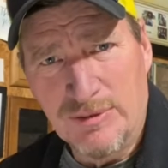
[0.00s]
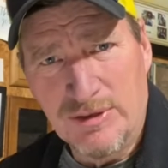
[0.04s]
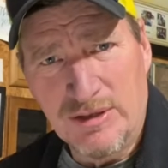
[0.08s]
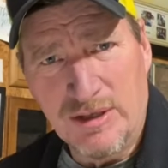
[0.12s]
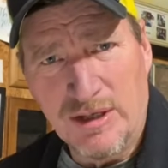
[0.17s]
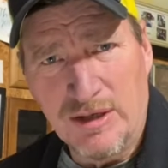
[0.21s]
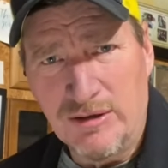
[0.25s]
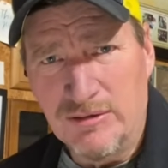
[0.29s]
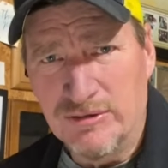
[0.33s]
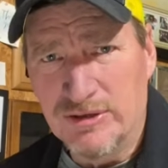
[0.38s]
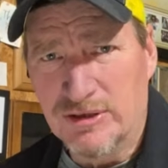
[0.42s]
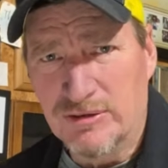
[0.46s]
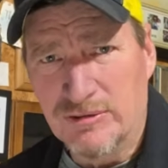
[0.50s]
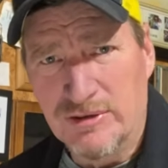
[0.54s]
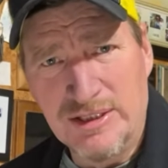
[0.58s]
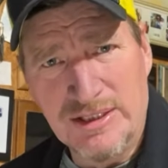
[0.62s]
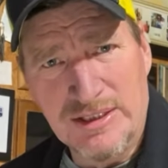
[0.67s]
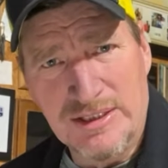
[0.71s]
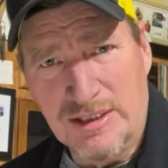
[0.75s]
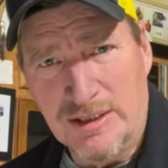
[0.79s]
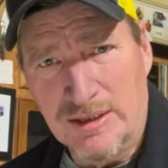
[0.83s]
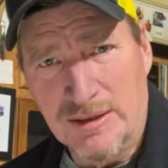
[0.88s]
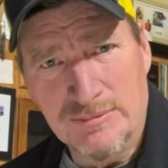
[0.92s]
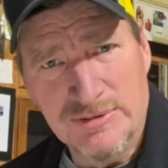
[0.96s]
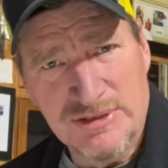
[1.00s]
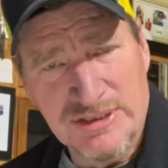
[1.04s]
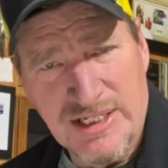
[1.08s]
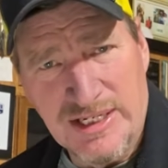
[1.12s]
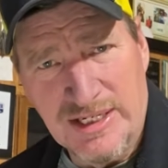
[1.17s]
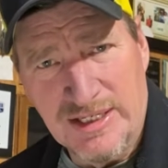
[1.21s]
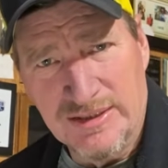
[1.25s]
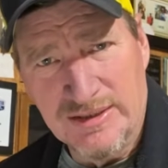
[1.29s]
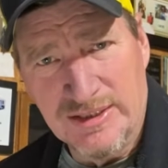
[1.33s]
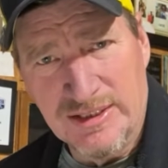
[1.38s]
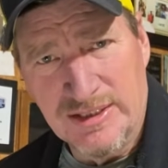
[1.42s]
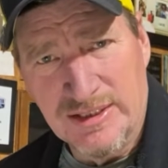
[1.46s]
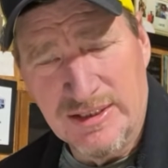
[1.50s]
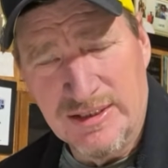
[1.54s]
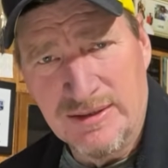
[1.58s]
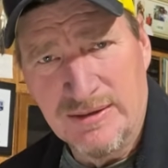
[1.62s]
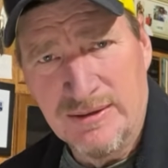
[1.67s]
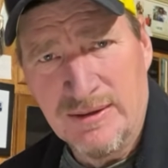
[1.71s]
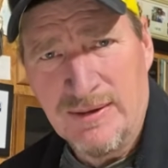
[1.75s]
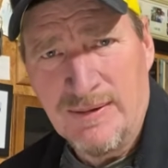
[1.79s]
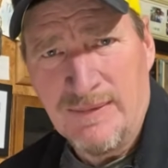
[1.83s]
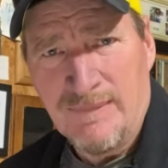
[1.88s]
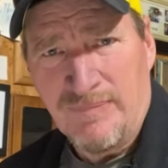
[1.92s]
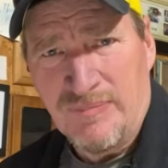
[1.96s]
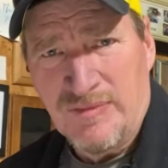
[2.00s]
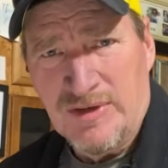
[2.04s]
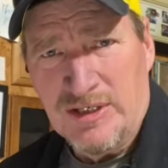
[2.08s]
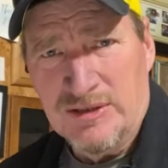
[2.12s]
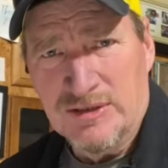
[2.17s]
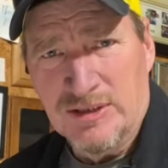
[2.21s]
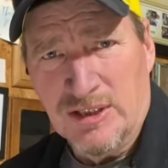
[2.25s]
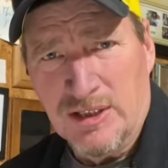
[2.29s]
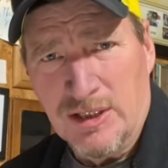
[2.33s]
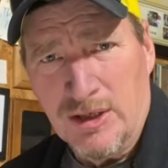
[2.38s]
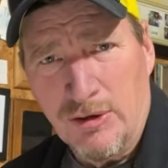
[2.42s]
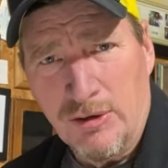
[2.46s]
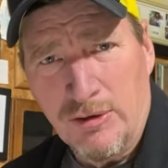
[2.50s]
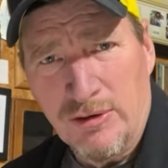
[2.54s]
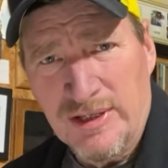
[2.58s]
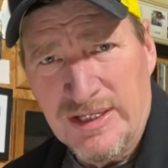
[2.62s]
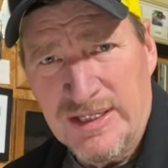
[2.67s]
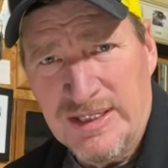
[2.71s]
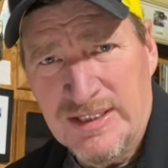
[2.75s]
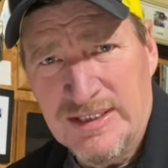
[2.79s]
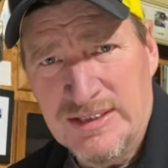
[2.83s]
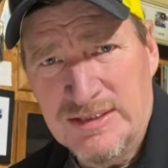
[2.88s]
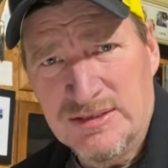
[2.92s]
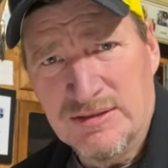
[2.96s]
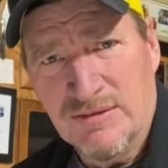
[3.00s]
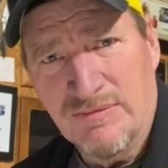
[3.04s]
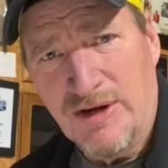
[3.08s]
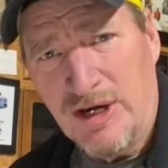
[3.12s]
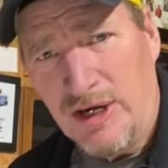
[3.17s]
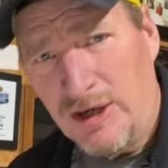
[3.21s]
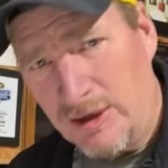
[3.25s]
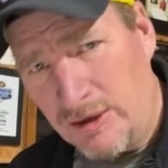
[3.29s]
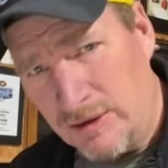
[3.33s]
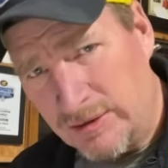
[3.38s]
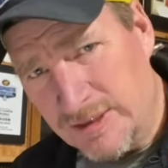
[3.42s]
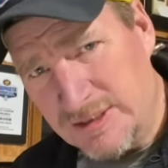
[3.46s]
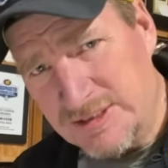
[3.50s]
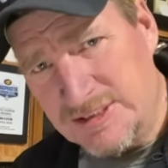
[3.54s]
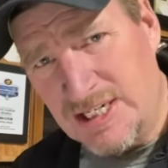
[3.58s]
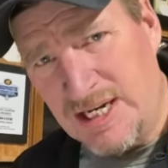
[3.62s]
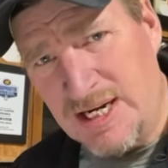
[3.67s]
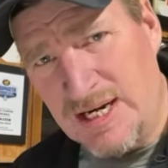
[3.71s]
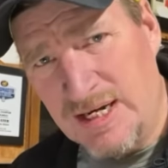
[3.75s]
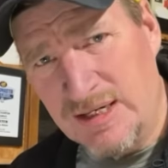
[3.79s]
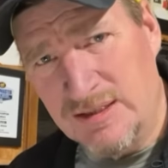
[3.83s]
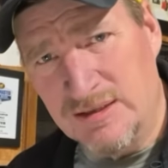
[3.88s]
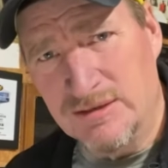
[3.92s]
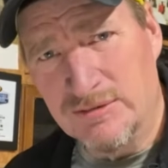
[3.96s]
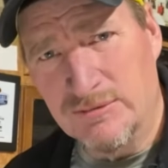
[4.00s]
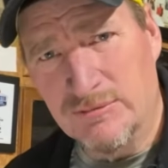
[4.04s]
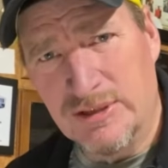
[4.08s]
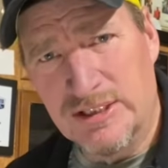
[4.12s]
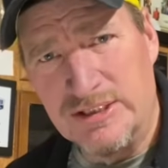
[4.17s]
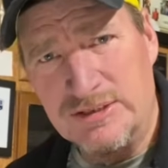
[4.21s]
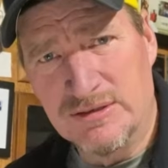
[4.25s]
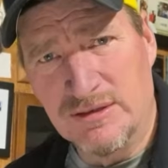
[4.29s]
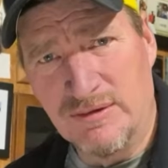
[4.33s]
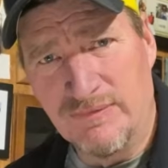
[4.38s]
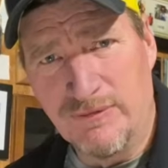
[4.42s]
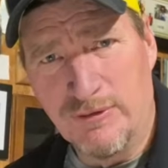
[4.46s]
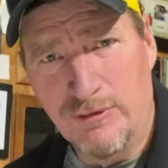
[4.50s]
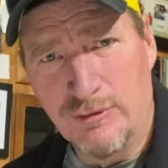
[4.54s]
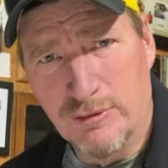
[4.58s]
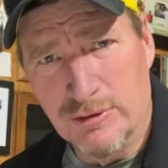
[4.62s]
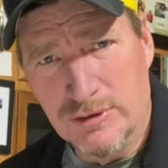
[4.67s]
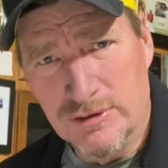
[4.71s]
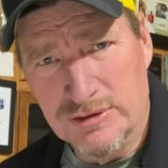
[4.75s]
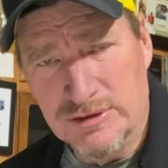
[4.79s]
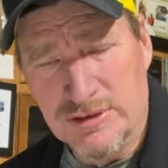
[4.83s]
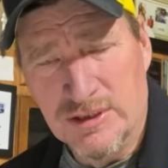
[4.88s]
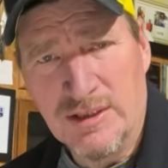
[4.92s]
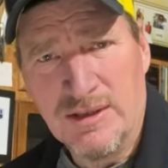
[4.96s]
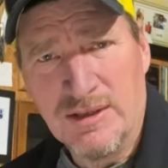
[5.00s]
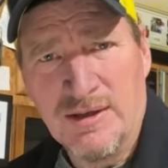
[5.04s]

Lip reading: All the creek arms down there on the lower ends of all these highland reservoirs